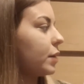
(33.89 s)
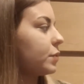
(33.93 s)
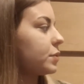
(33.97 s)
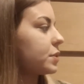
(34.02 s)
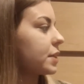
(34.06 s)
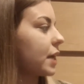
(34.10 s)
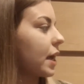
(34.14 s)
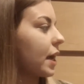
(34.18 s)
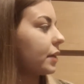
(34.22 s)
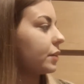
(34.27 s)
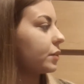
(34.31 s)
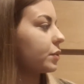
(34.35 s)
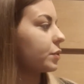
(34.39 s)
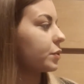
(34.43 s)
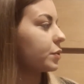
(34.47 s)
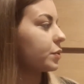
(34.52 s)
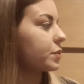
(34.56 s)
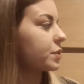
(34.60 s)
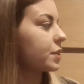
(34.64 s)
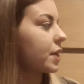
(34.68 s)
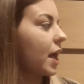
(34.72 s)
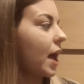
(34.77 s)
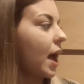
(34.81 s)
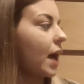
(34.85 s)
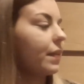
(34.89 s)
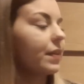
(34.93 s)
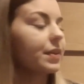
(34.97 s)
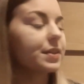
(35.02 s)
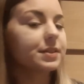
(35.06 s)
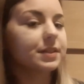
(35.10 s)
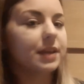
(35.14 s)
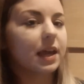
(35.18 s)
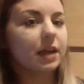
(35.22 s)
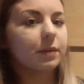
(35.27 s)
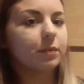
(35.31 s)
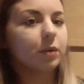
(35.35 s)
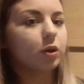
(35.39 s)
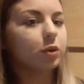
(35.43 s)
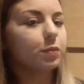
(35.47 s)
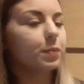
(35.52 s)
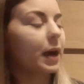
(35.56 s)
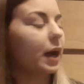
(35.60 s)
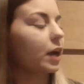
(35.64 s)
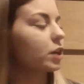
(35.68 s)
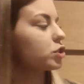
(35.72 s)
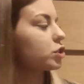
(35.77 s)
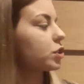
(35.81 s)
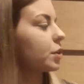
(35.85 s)
sandals and the same old
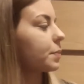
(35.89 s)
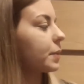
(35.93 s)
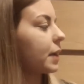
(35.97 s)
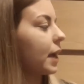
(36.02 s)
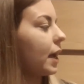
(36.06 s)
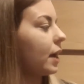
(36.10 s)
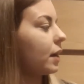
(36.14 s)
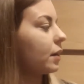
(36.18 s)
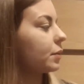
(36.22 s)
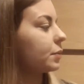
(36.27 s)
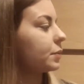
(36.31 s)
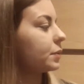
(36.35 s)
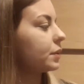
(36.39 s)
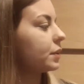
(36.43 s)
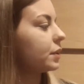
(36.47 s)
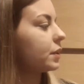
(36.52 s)
patched-up gown.